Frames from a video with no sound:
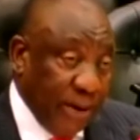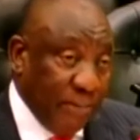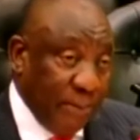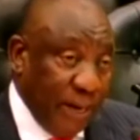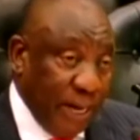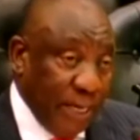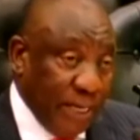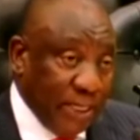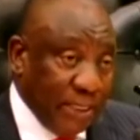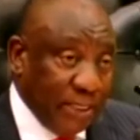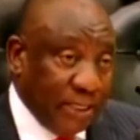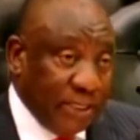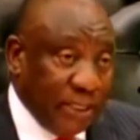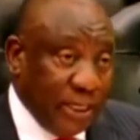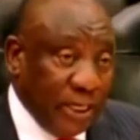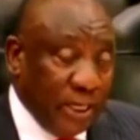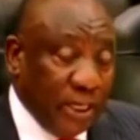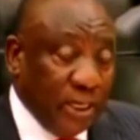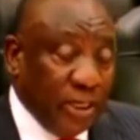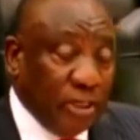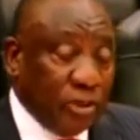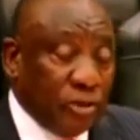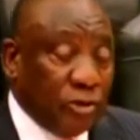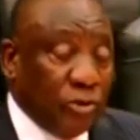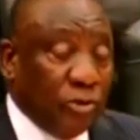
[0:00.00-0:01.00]
They are meant
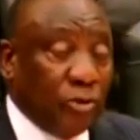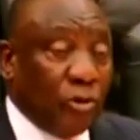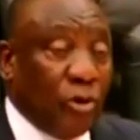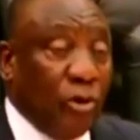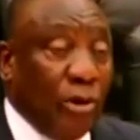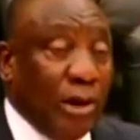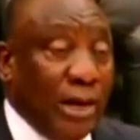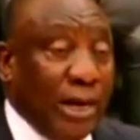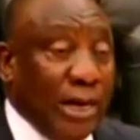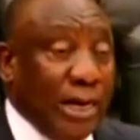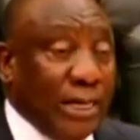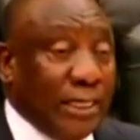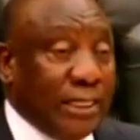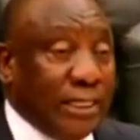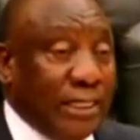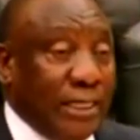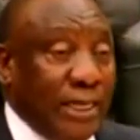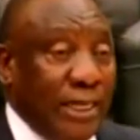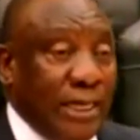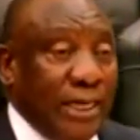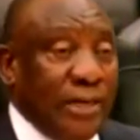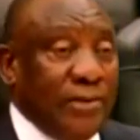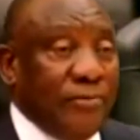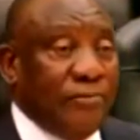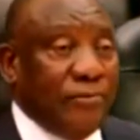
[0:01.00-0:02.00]
to collate
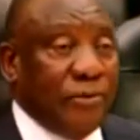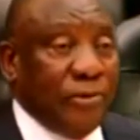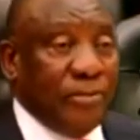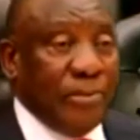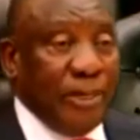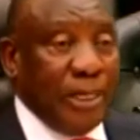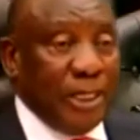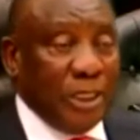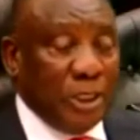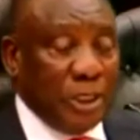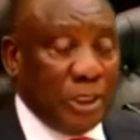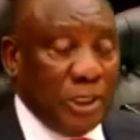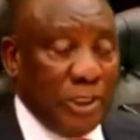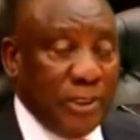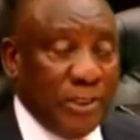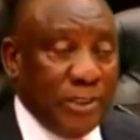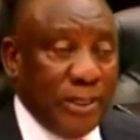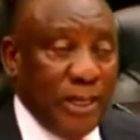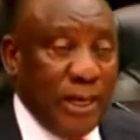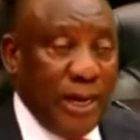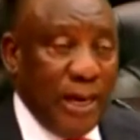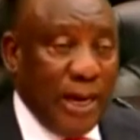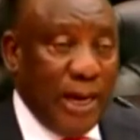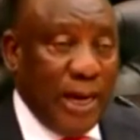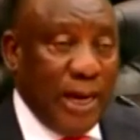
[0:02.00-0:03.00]
the
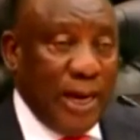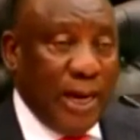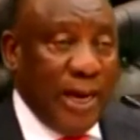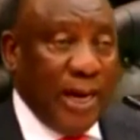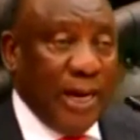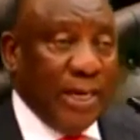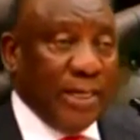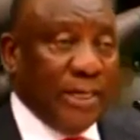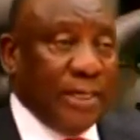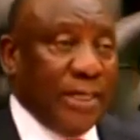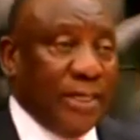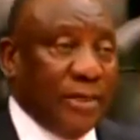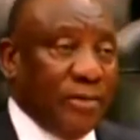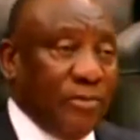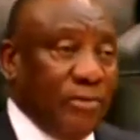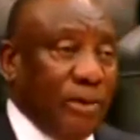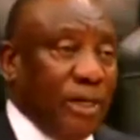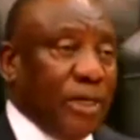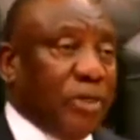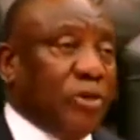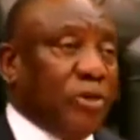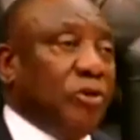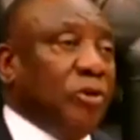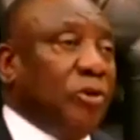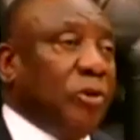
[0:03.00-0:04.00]
information and
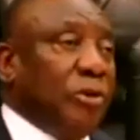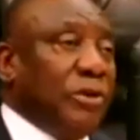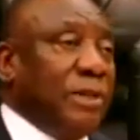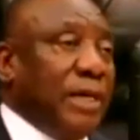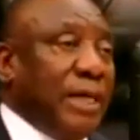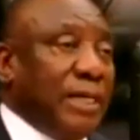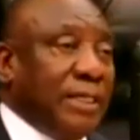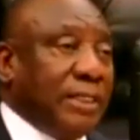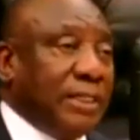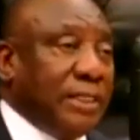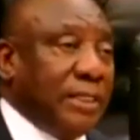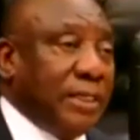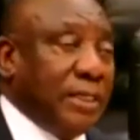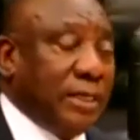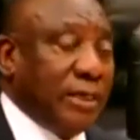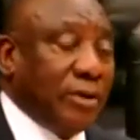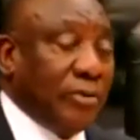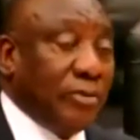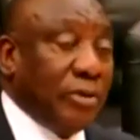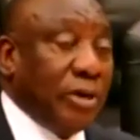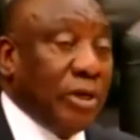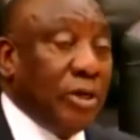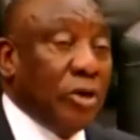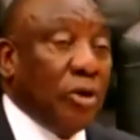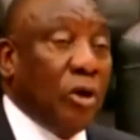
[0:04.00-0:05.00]
make sure that
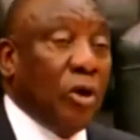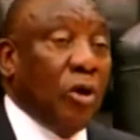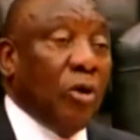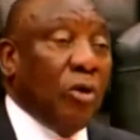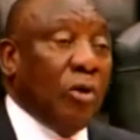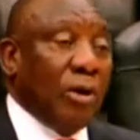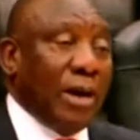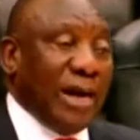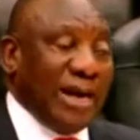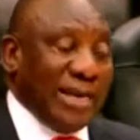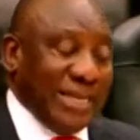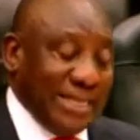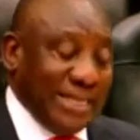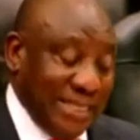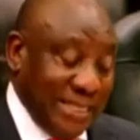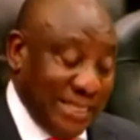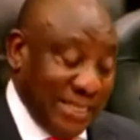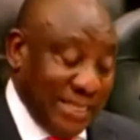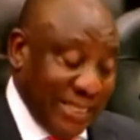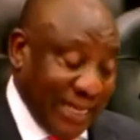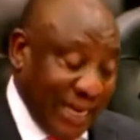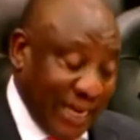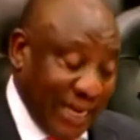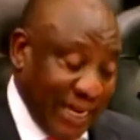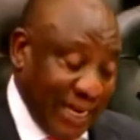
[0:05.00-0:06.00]
we know
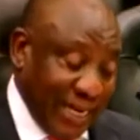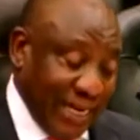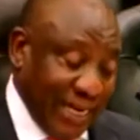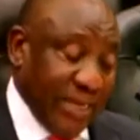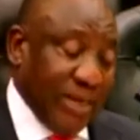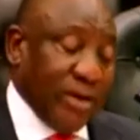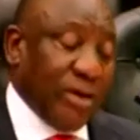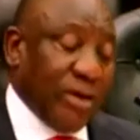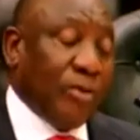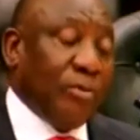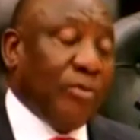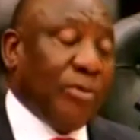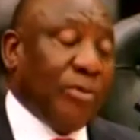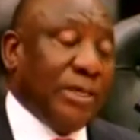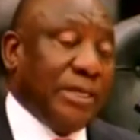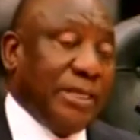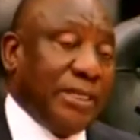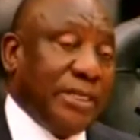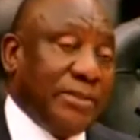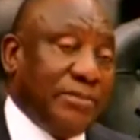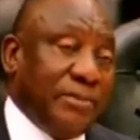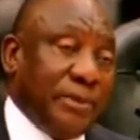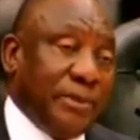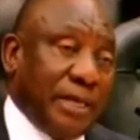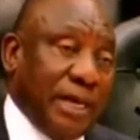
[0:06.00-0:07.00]
exactly
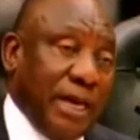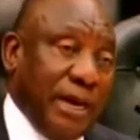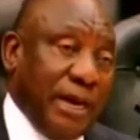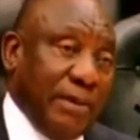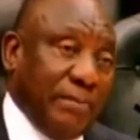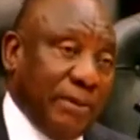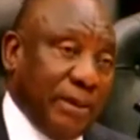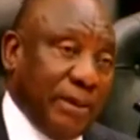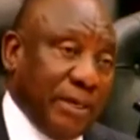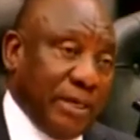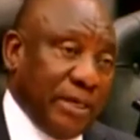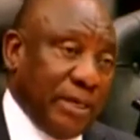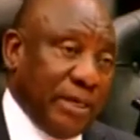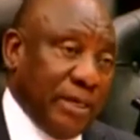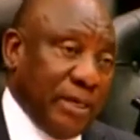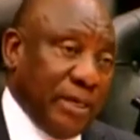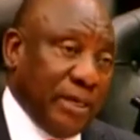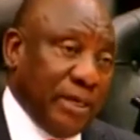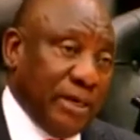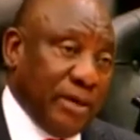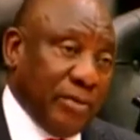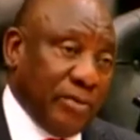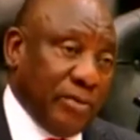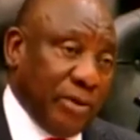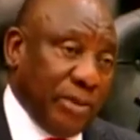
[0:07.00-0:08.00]
what has been happening
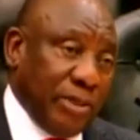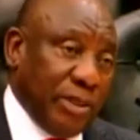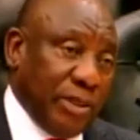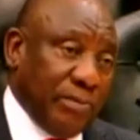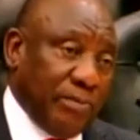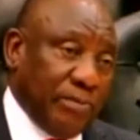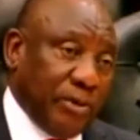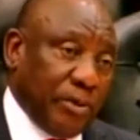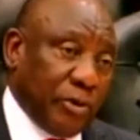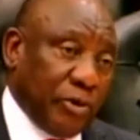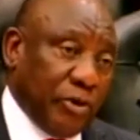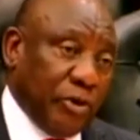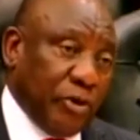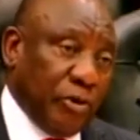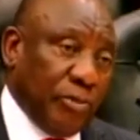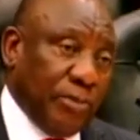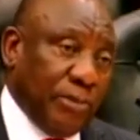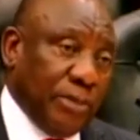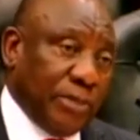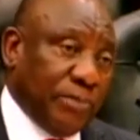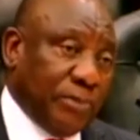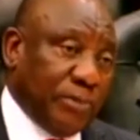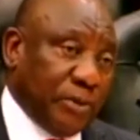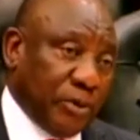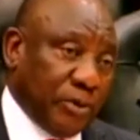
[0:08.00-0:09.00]
with the
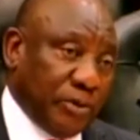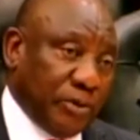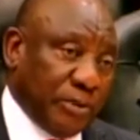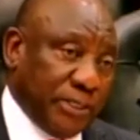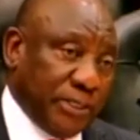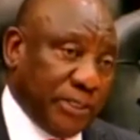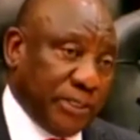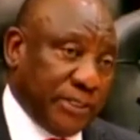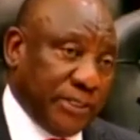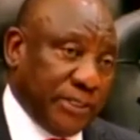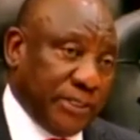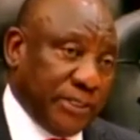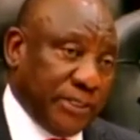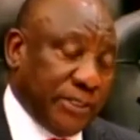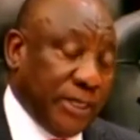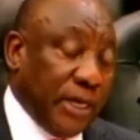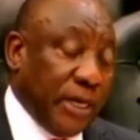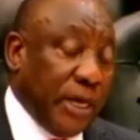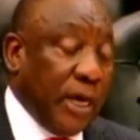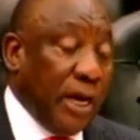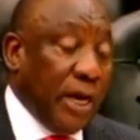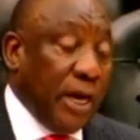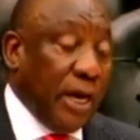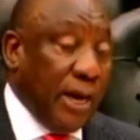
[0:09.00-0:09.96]
procurement processes.